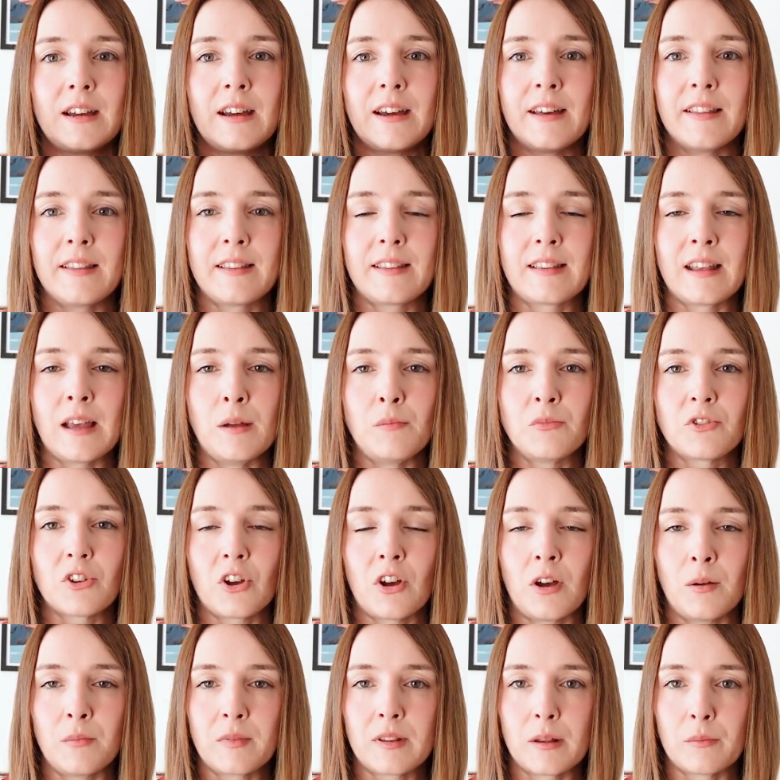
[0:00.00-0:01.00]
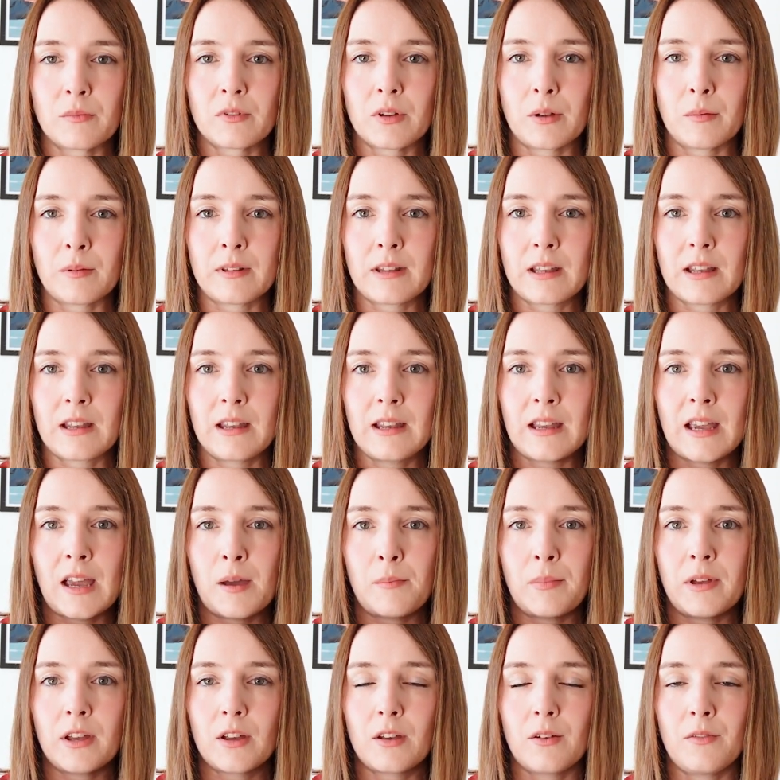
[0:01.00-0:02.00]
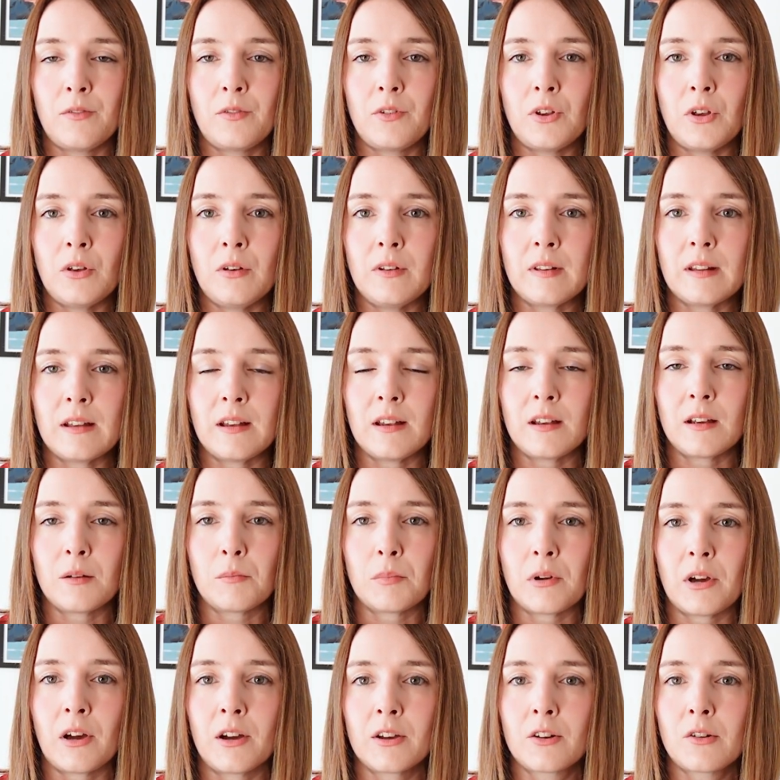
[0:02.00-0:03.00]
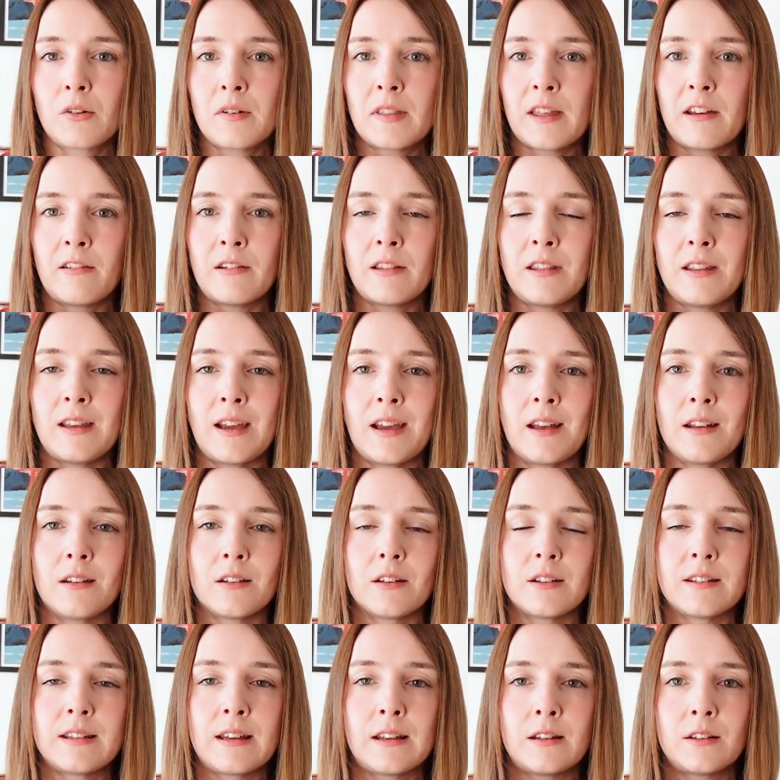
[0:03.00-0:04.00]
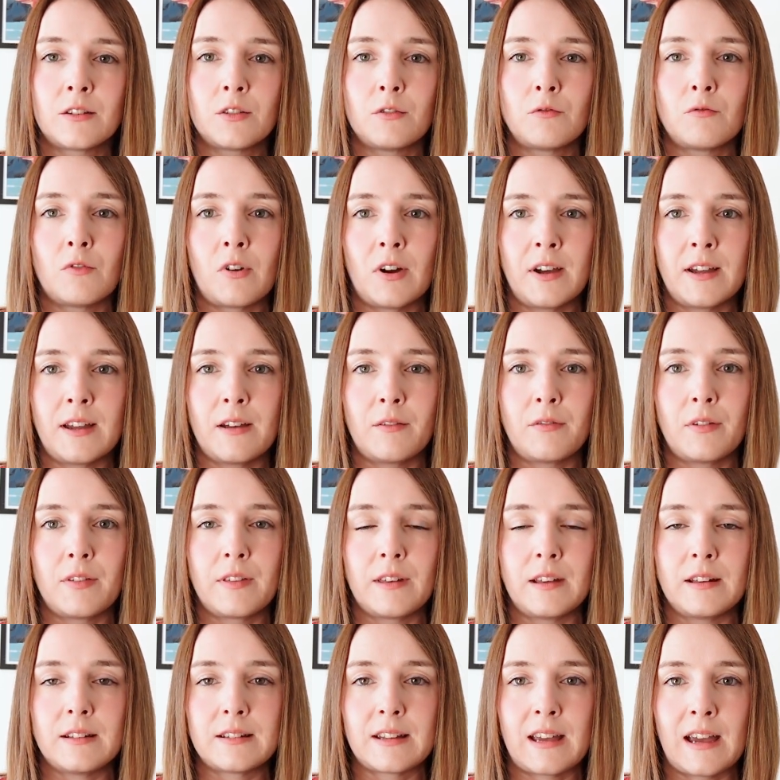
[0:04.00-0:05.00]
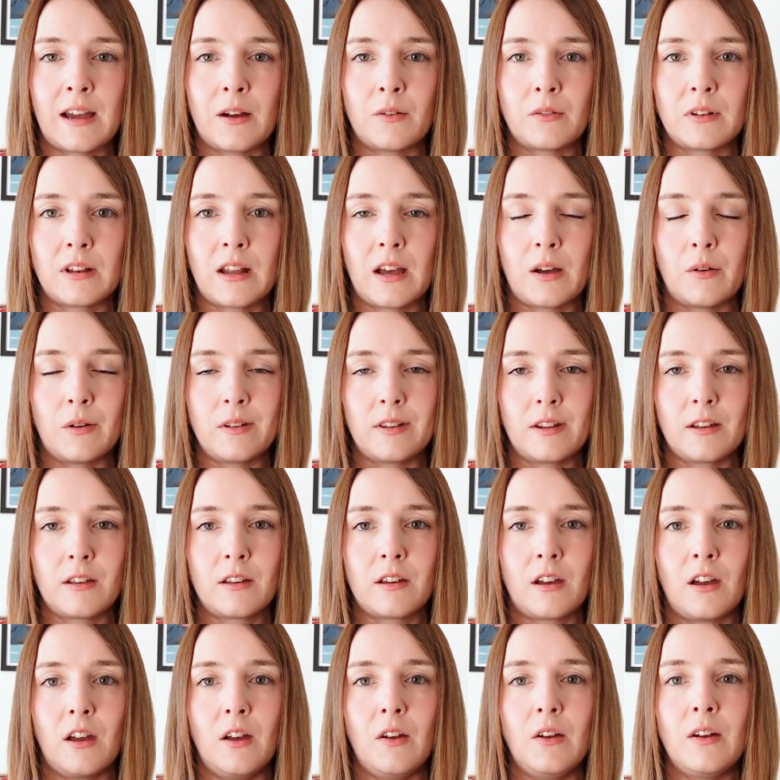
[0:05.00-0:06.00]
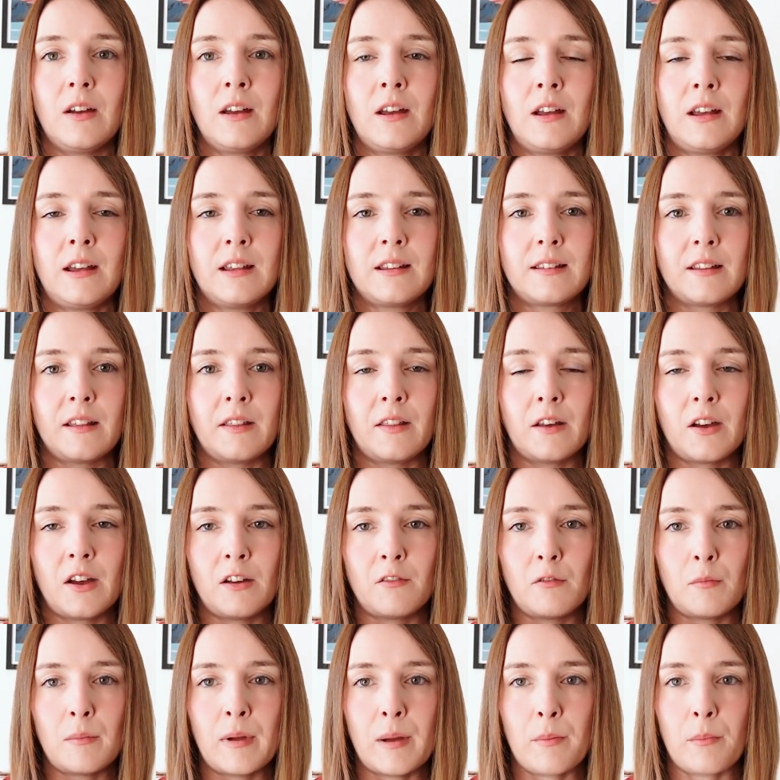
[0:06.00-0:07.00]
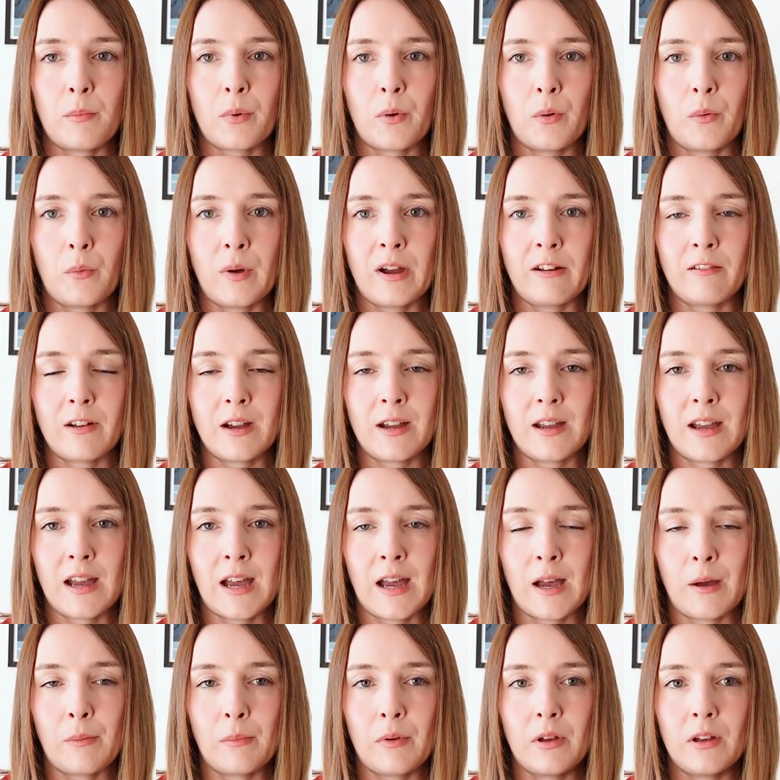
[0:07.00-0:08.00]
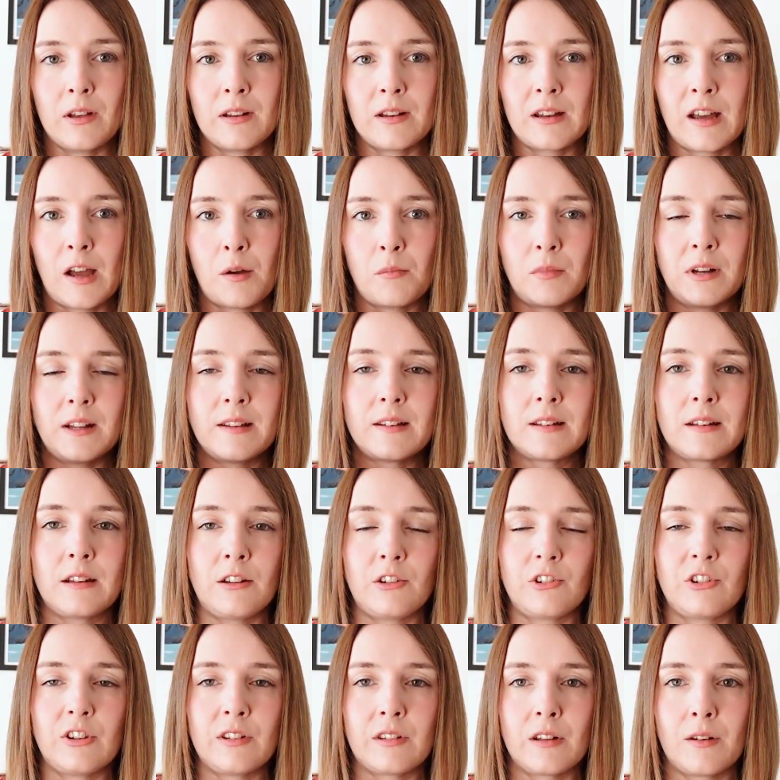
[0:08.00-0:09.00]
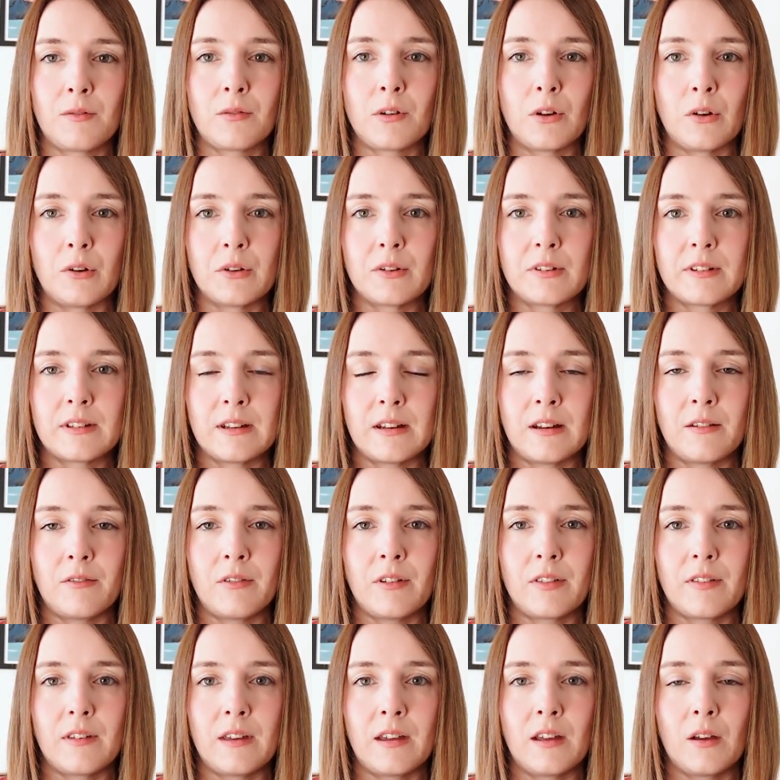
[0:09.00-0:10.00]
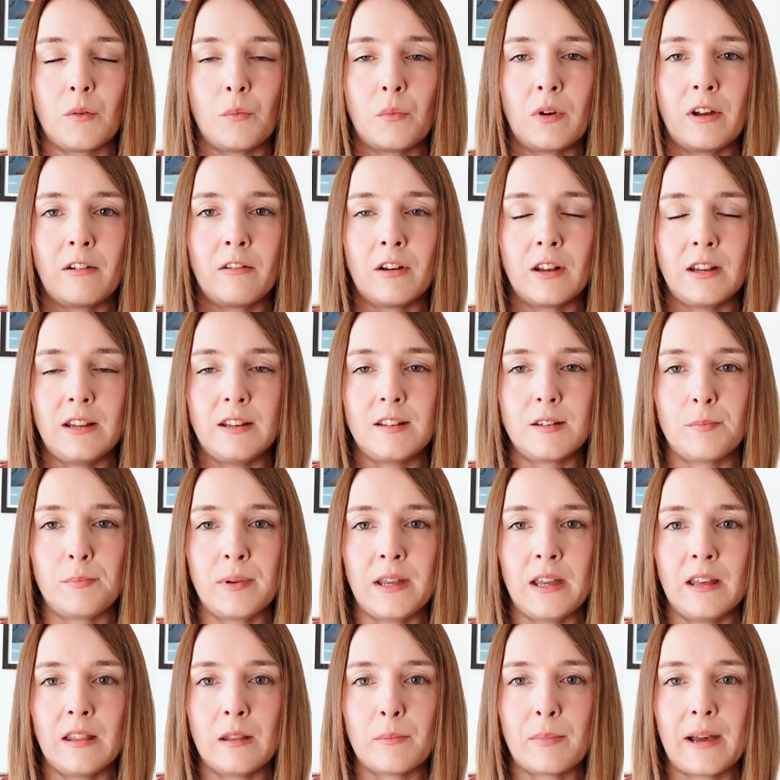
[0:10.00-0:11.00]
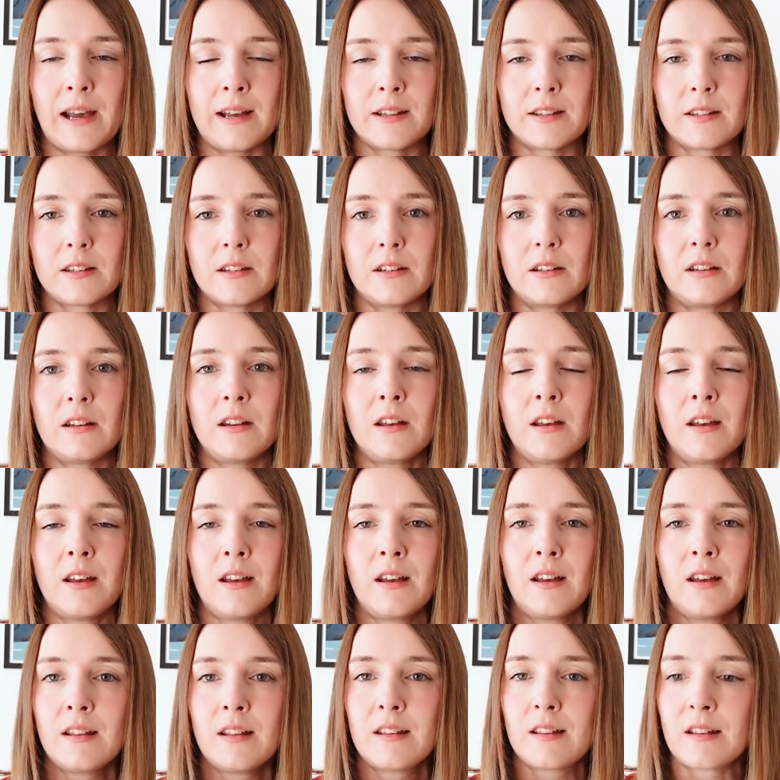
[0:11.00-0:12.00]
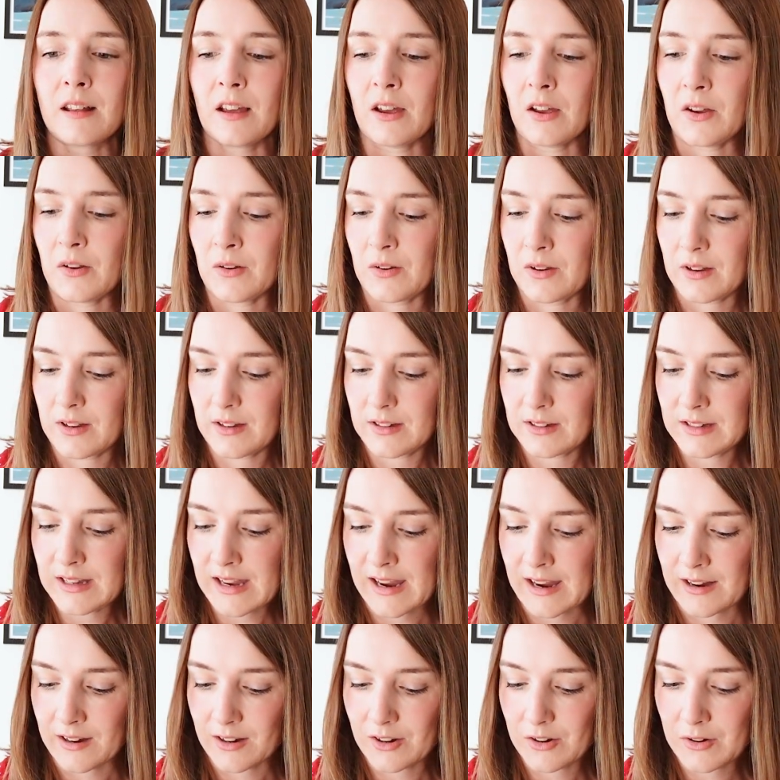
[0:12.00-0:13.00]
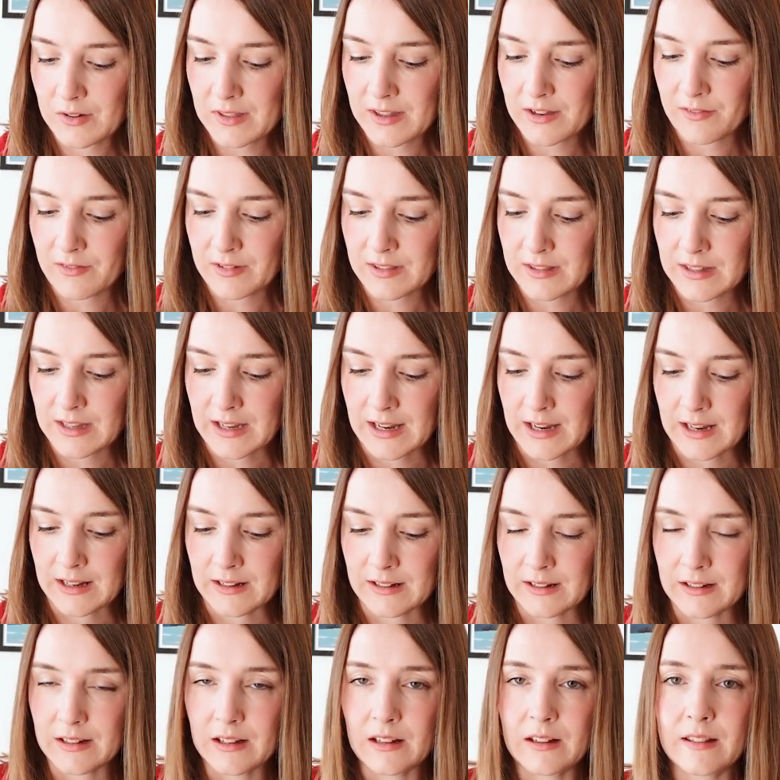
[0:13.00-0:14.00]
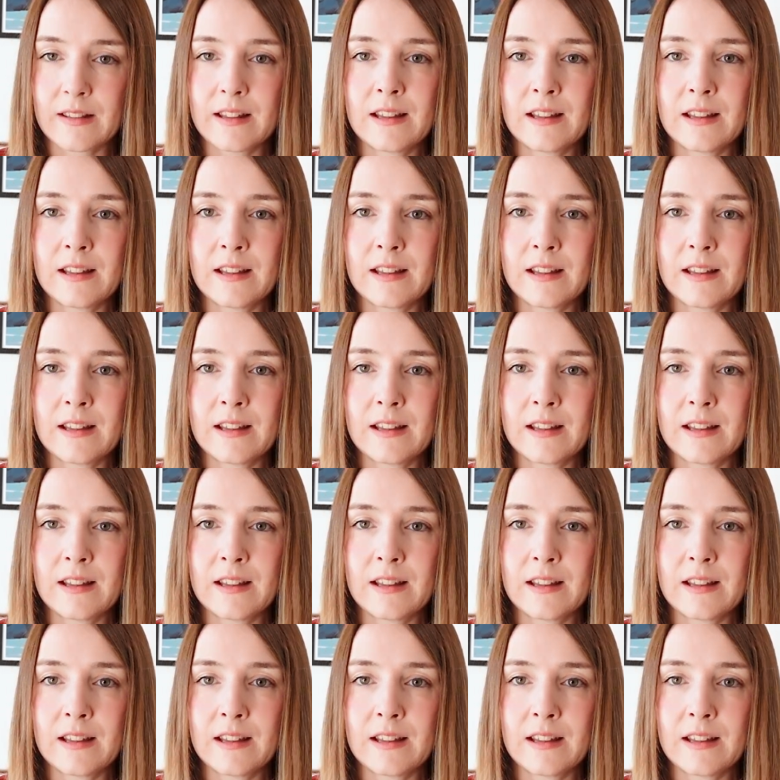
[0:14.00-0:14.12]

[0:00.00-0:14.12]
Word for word: at the same time sometimes it can get a bit confusing but I got there in the end I tend to write everything down now as I go so that I remember where I am and how many stitches I've lost and everything and where I need to be in the pattern so yeah, got there in the end.